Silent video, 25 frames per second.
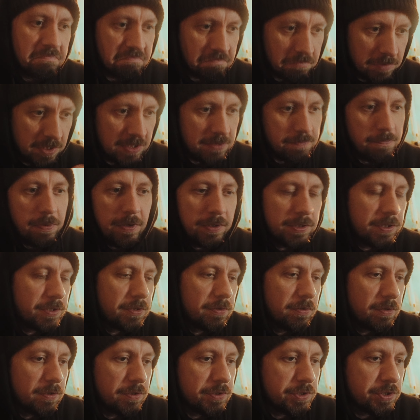this
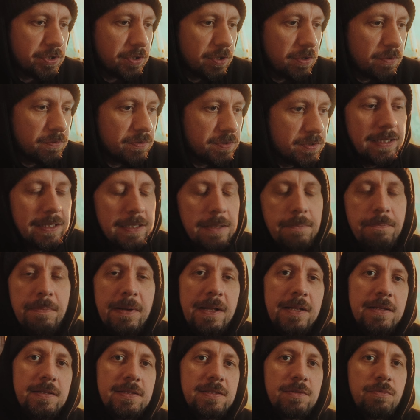particular shows. It
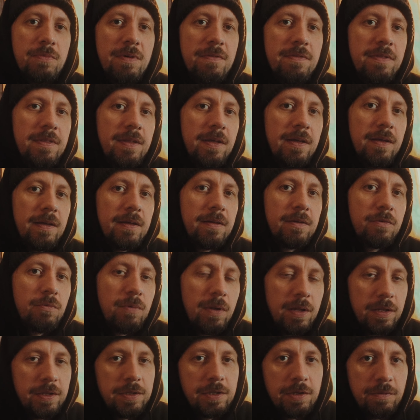depends with the
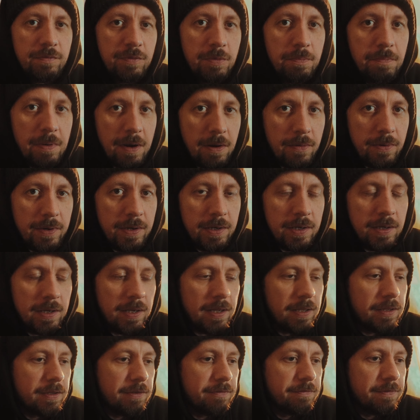quality of the power
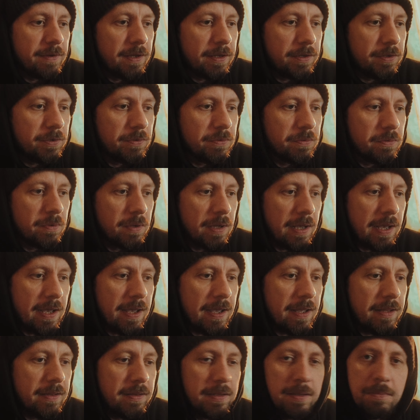at the venue
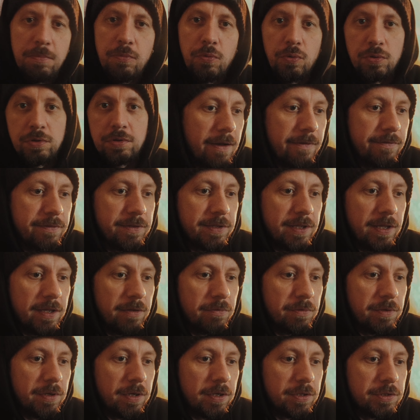and the mood. Every day
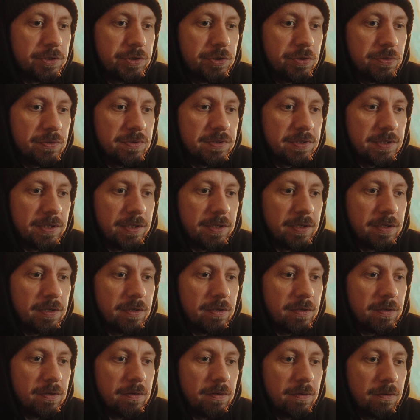we are choosing
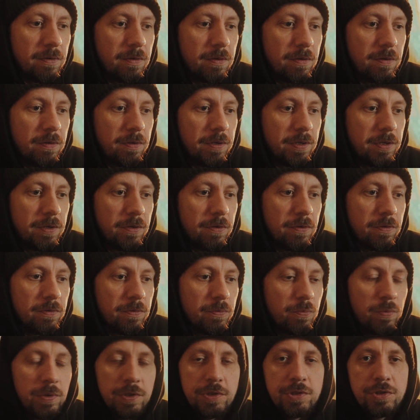
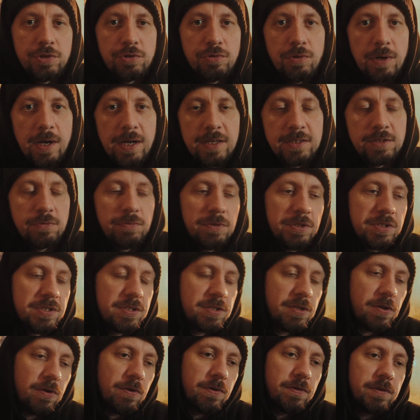on which tracks, which
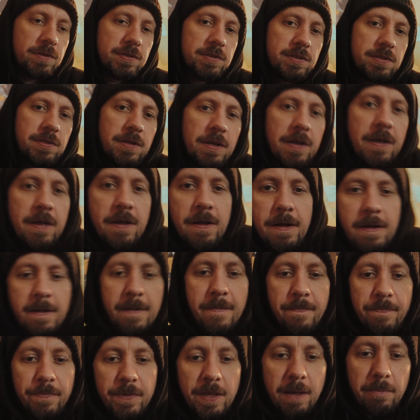songs
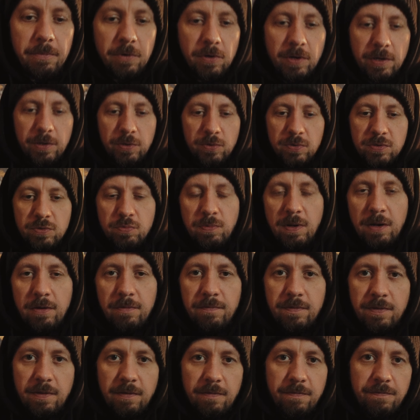I'm gonna use one
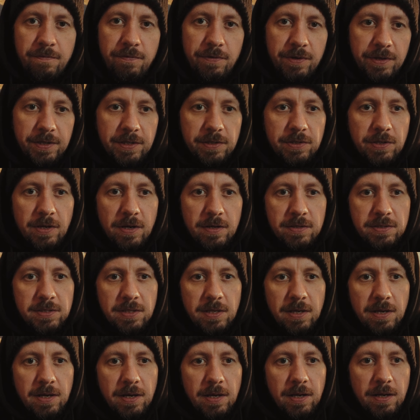of the 3 guitars
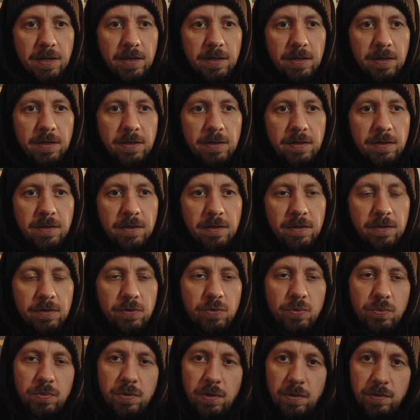I
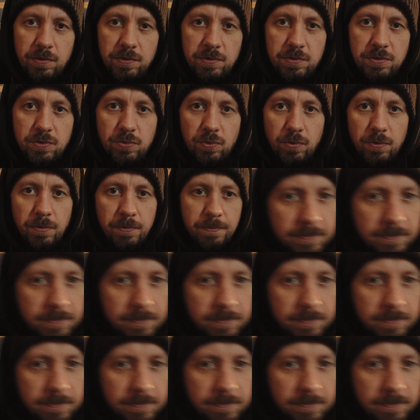took on this tour.